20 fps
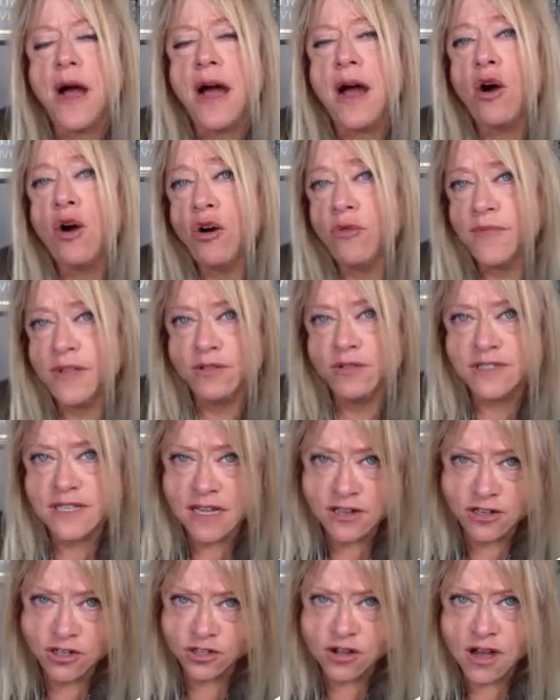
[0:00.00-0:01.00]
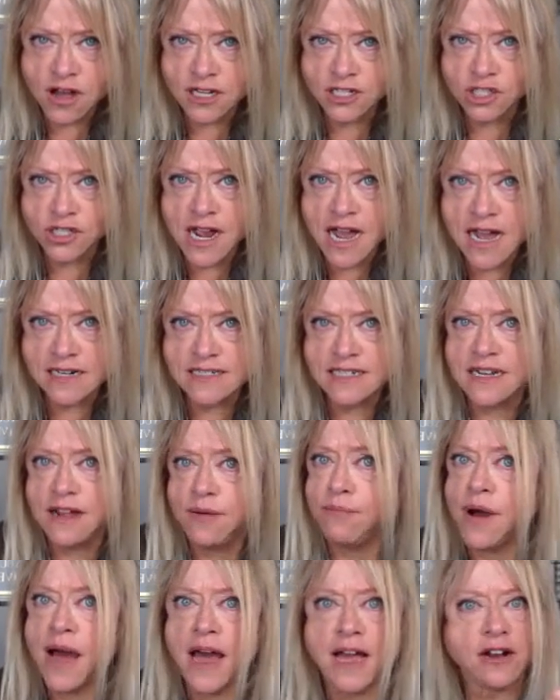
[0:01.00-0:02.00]
a home that was under contract and
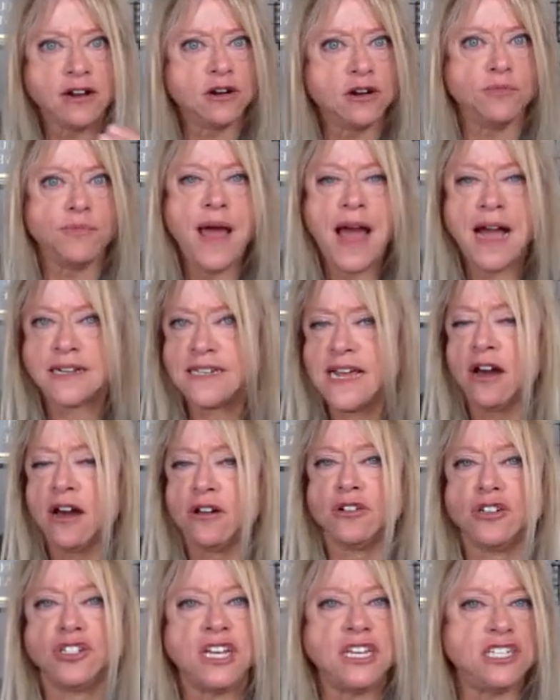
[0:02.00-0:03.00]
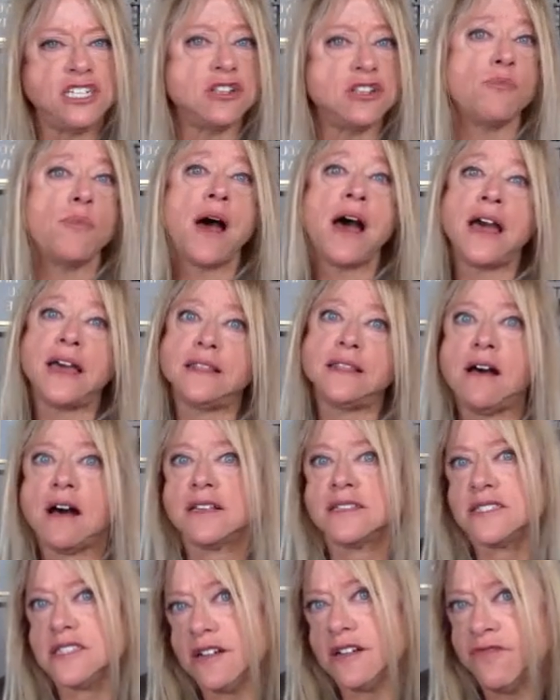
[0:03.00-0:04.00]
a buyer backed out or changed their mind,
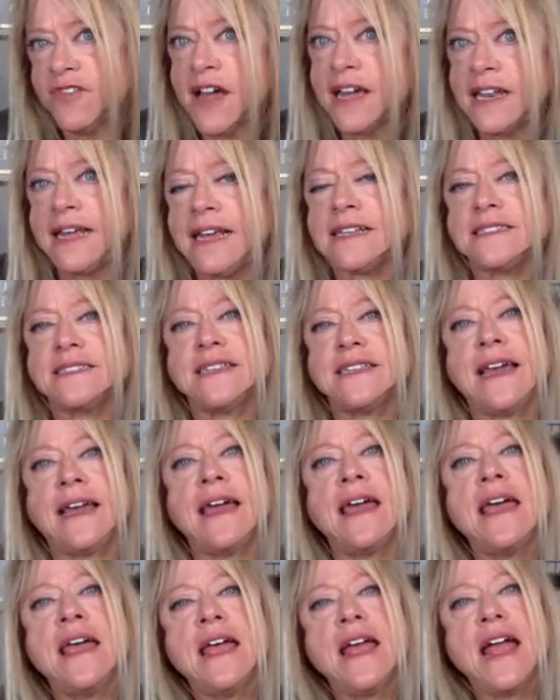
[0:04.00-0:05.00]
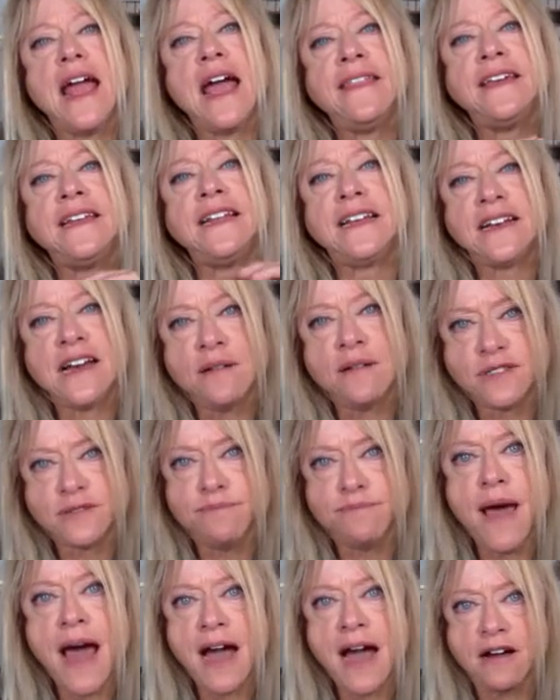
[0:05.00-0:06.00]
lost their financing, and then it comes
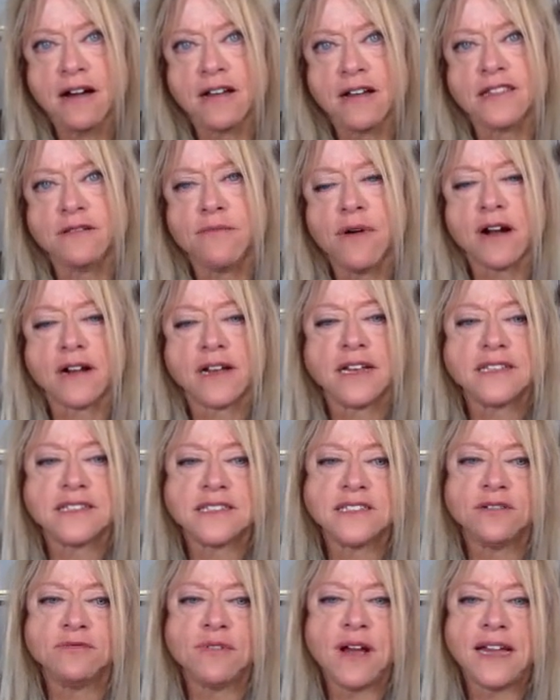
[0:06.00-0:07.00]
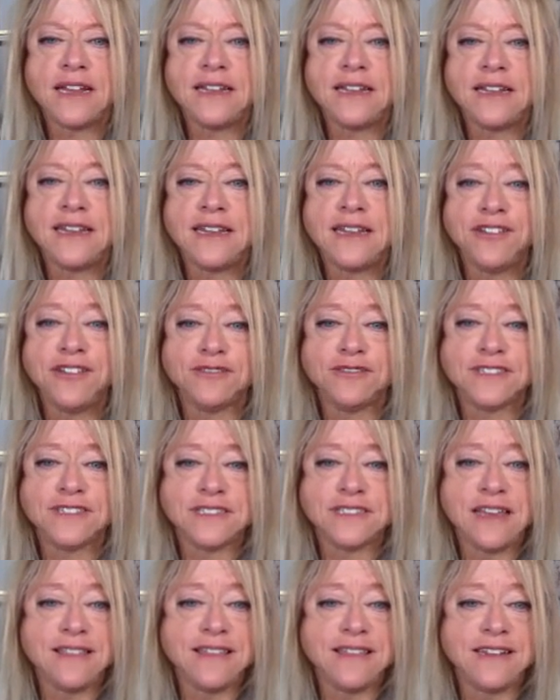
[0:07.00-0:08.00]
back on the market. So right now you'll
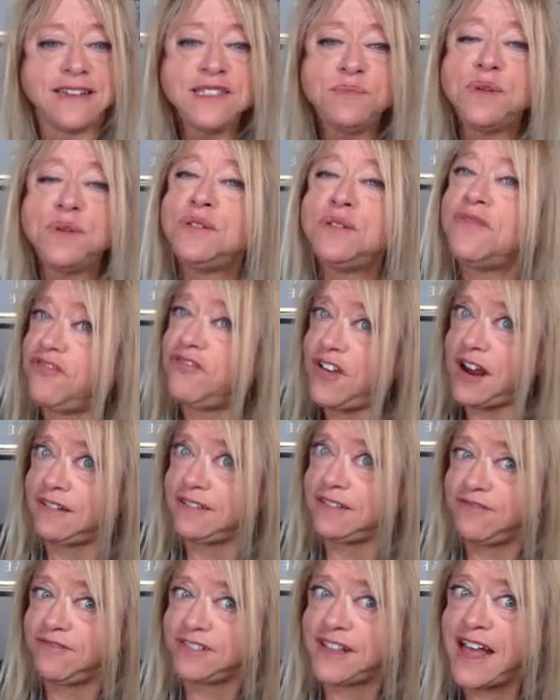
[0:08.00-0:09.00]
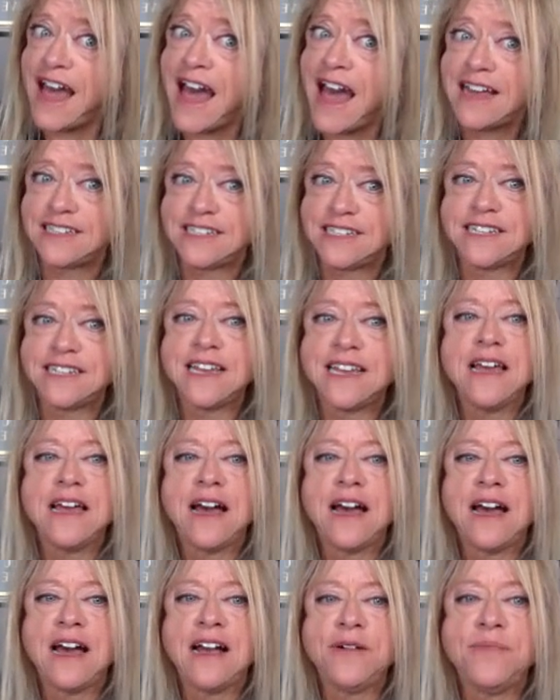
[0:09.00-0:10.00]
see that it's been fairly flat.
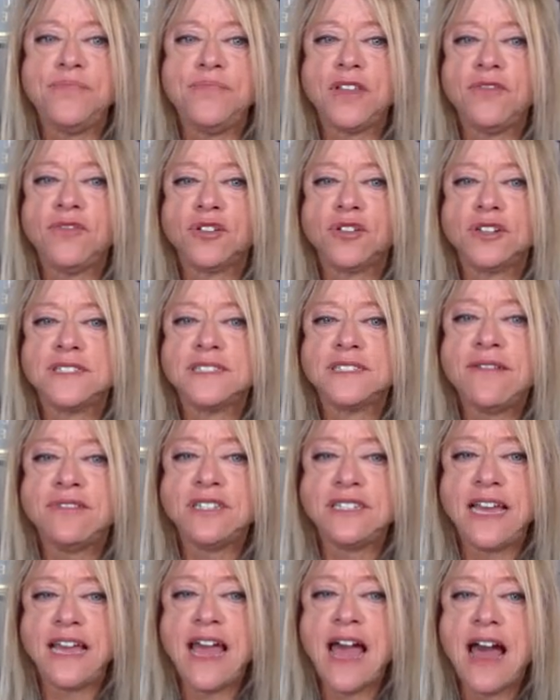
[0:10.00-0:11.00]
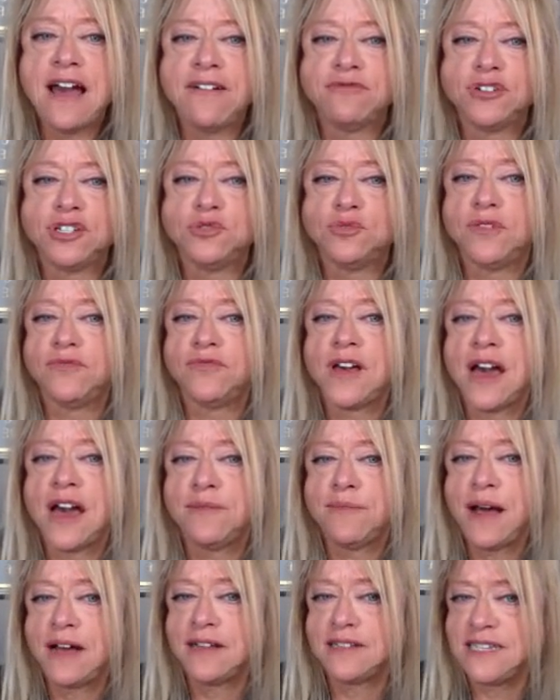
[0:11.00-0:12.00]
For a 7-day average, we've
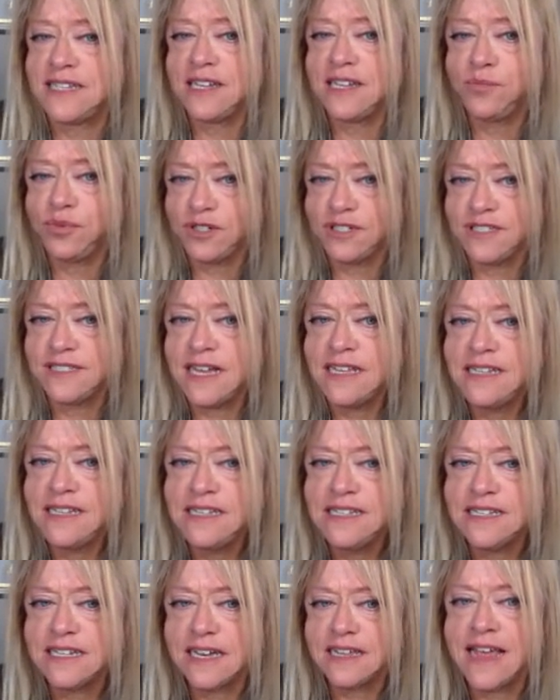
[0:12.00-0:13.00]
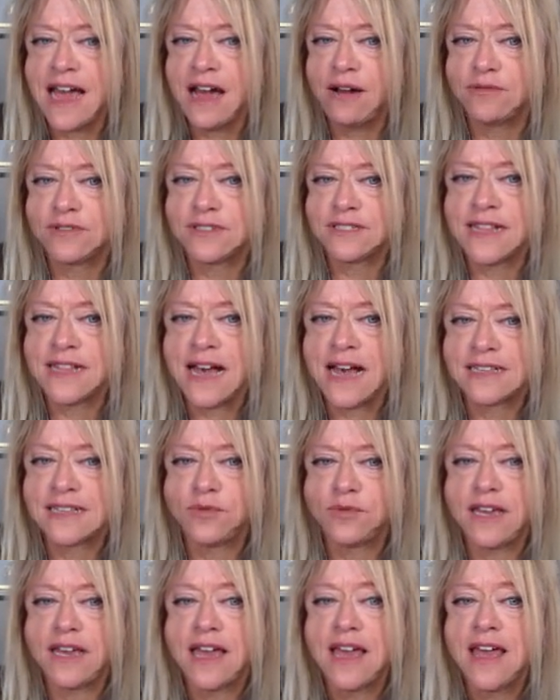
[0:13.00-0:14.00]
got about 10%, and that was last
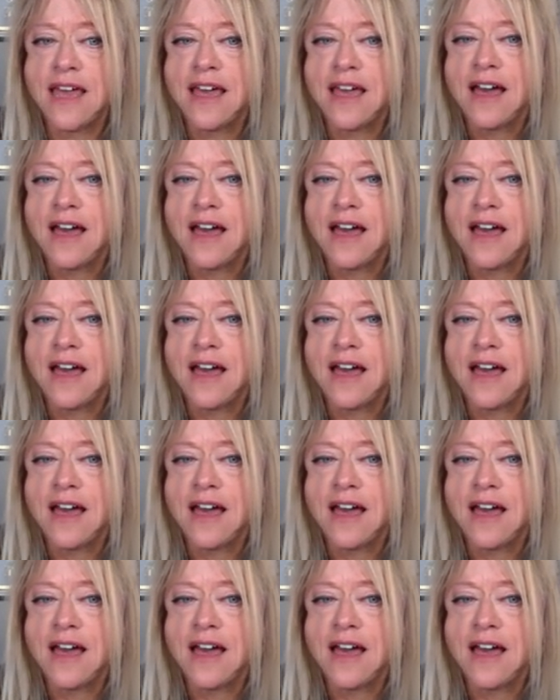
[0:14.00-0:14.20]
week.